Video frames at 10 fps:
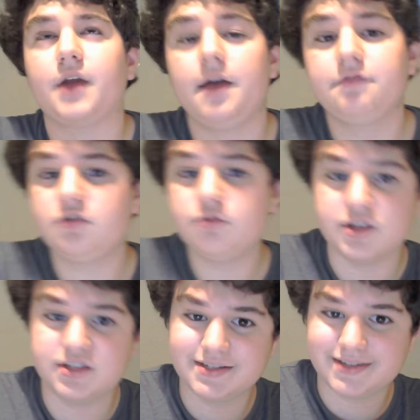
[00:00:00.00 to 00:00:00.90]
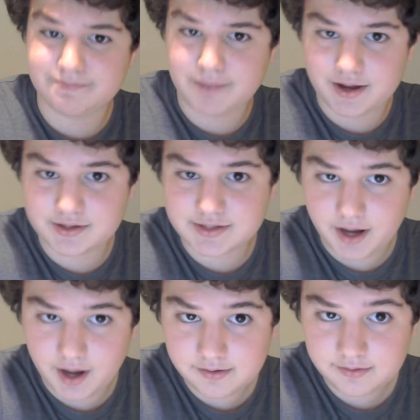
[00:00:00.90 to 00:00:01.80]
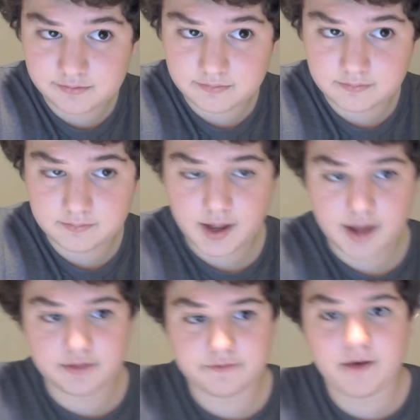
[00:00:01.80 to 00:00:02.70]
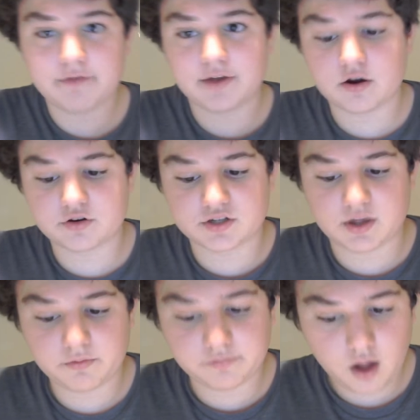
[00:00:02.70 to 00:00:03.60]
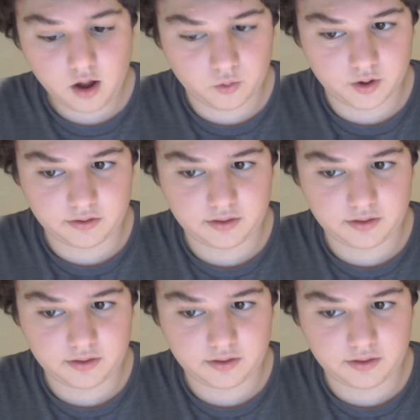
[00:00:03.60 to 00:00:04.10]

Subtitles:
I have to do the Disney Mega Tag and the 5 characters I would vlog with.